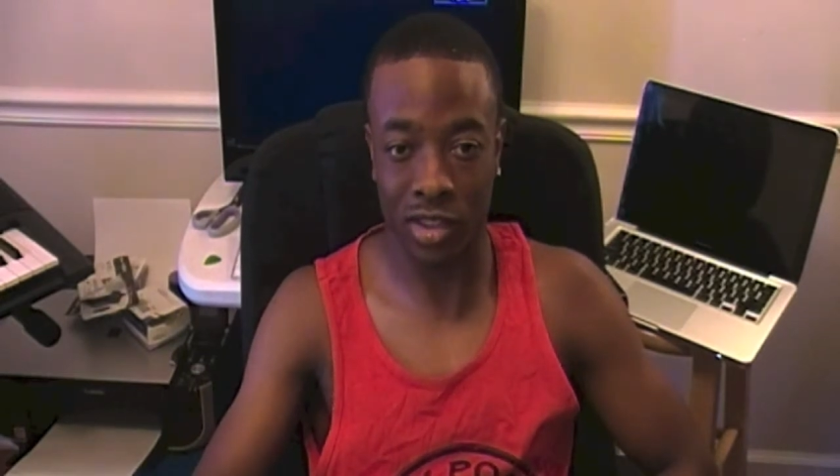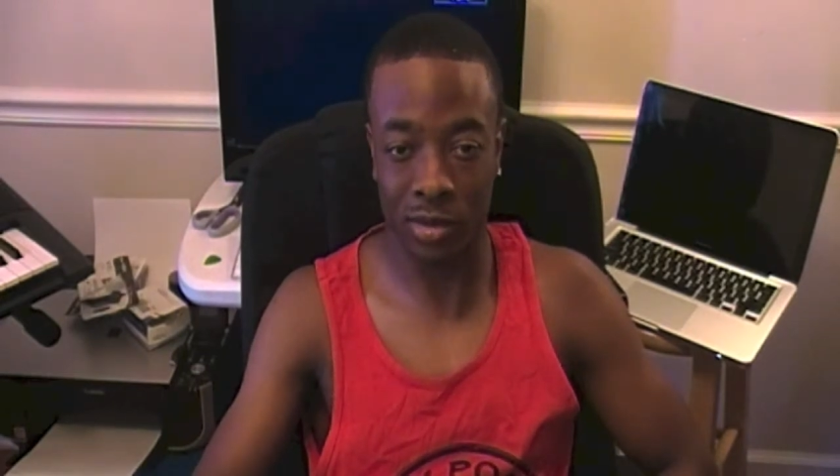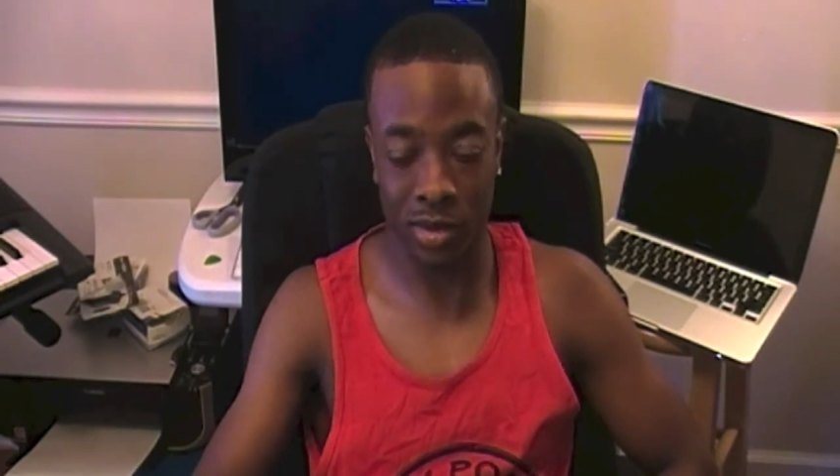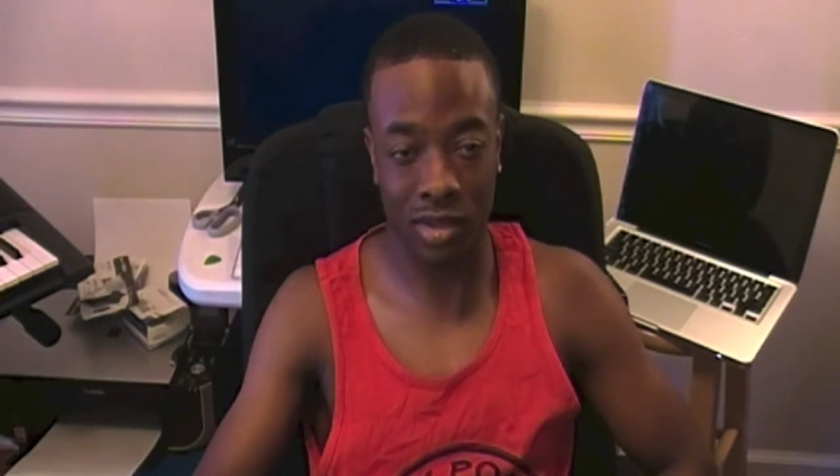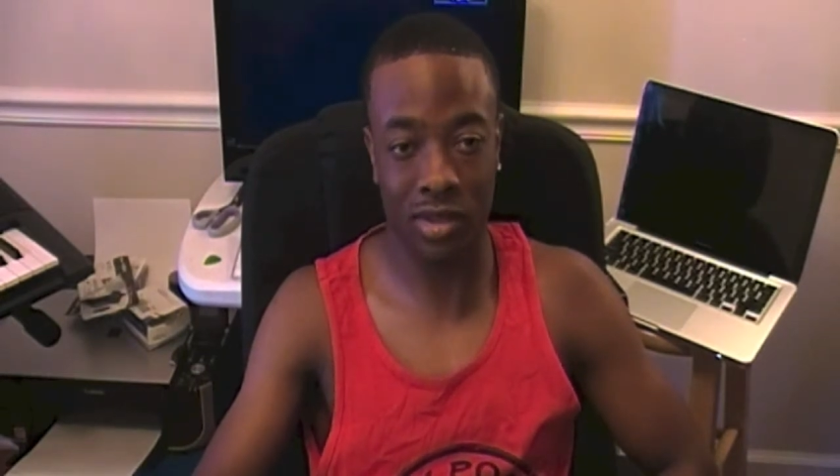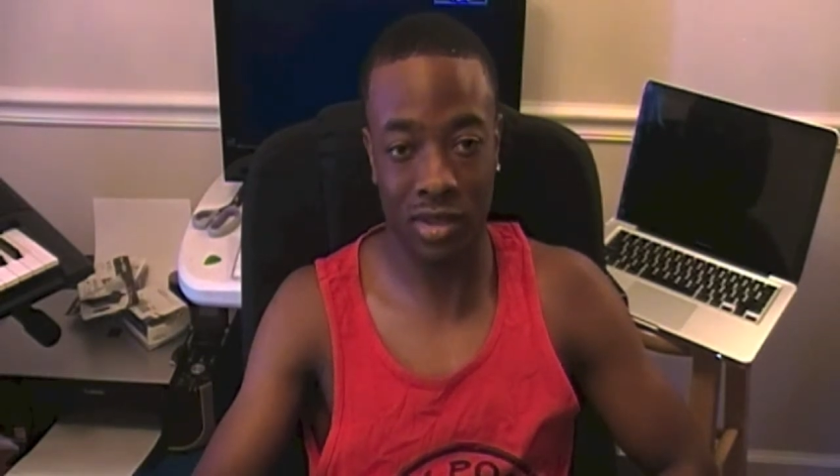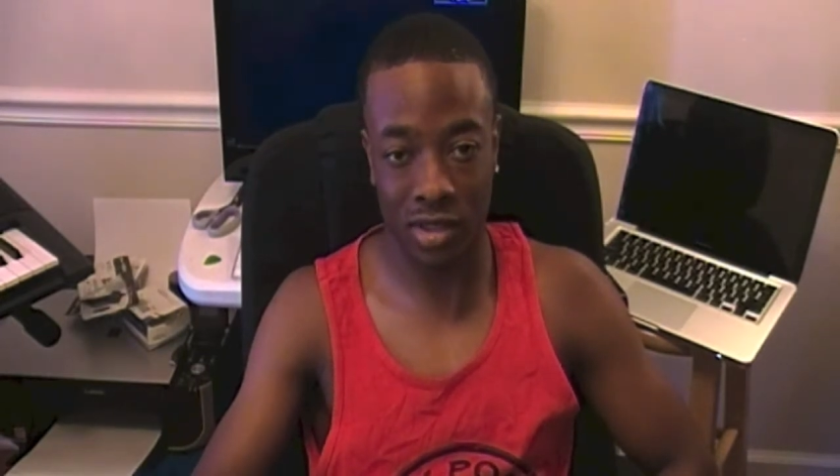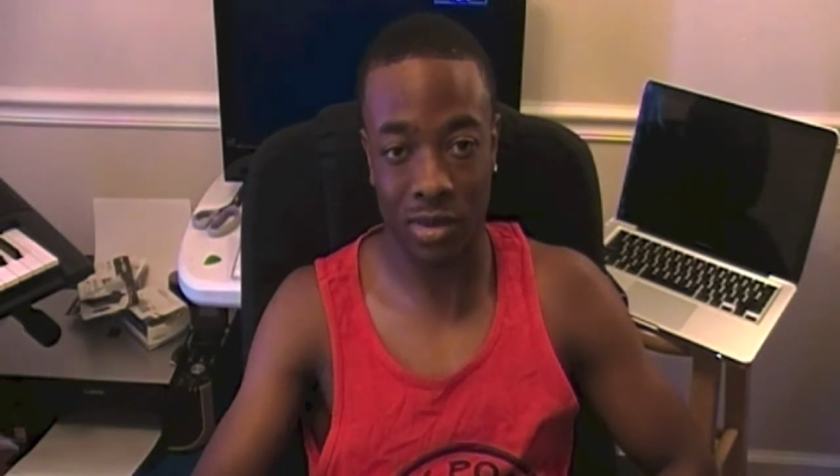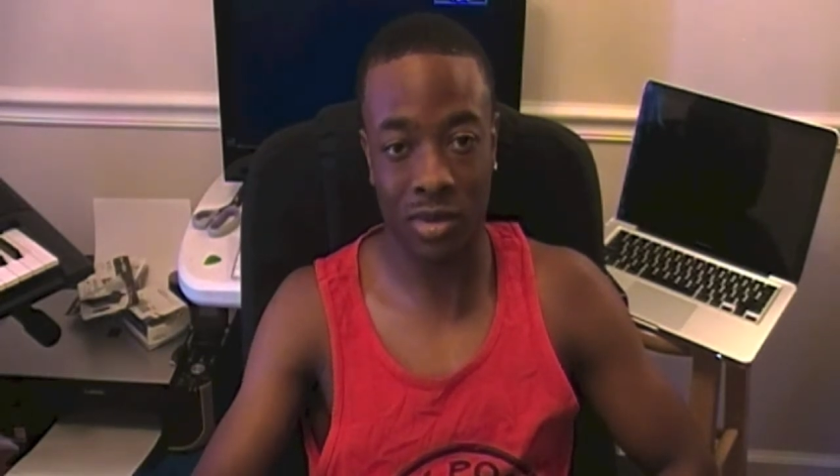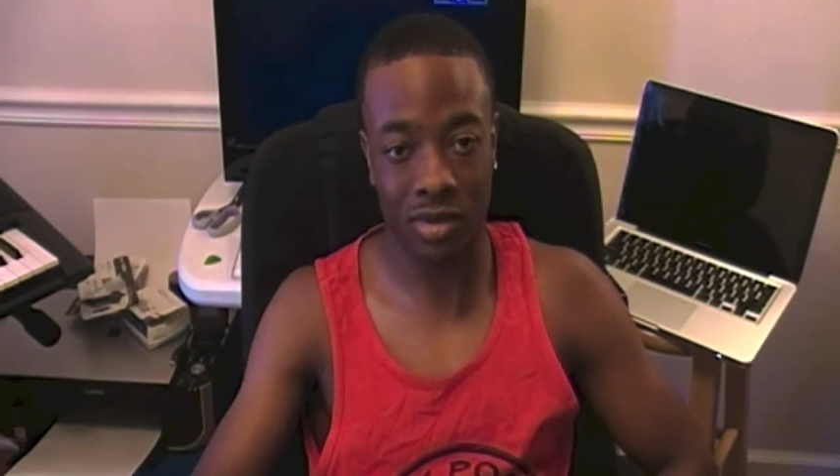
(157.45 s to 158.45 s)
she was
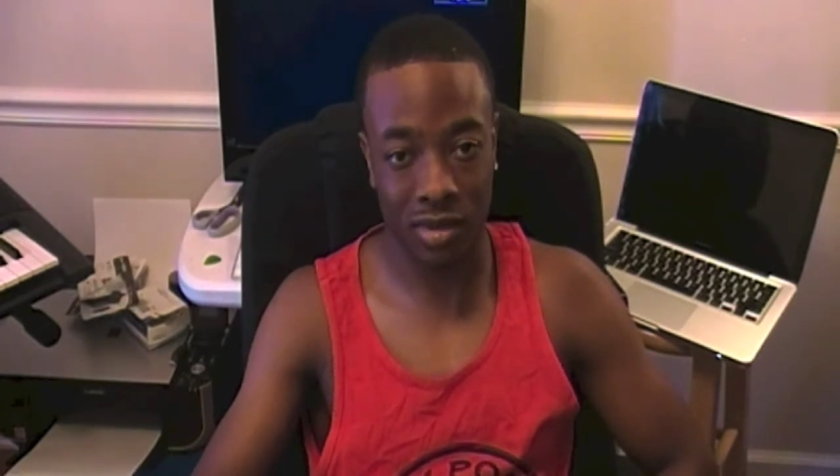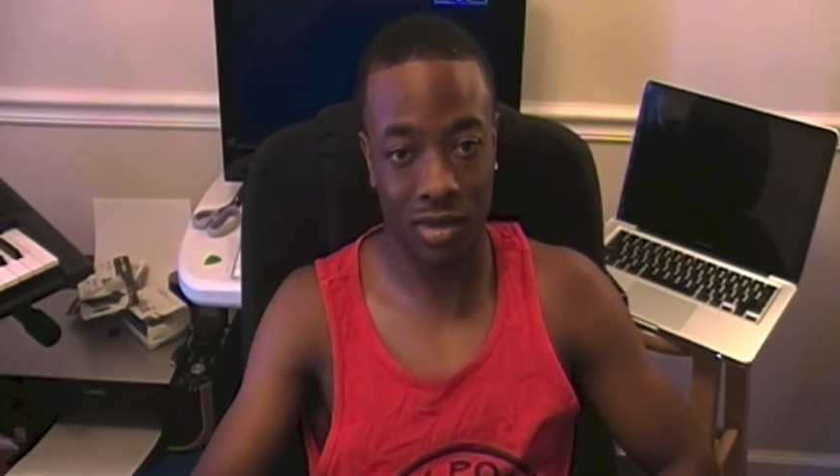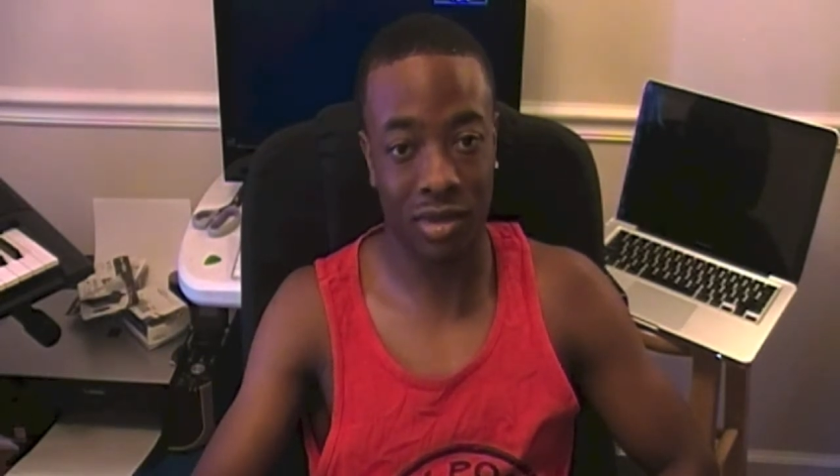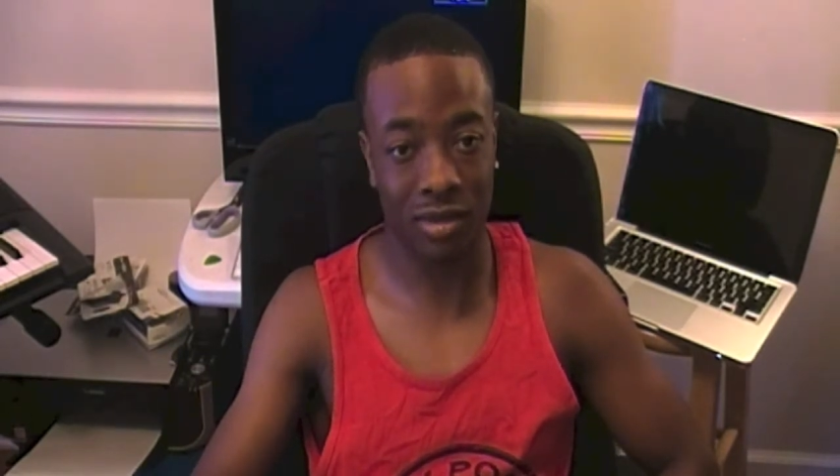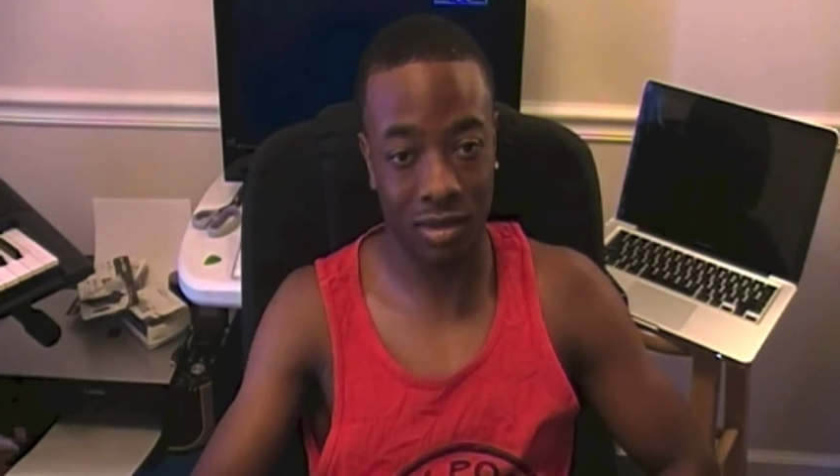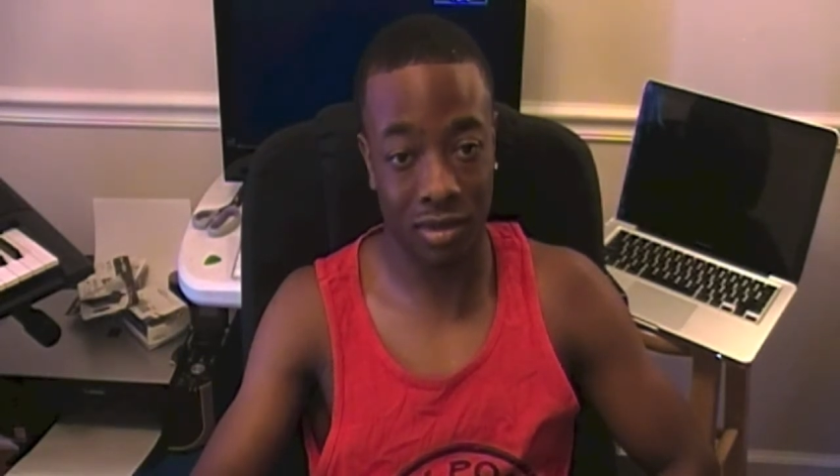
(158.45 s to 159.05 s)
she was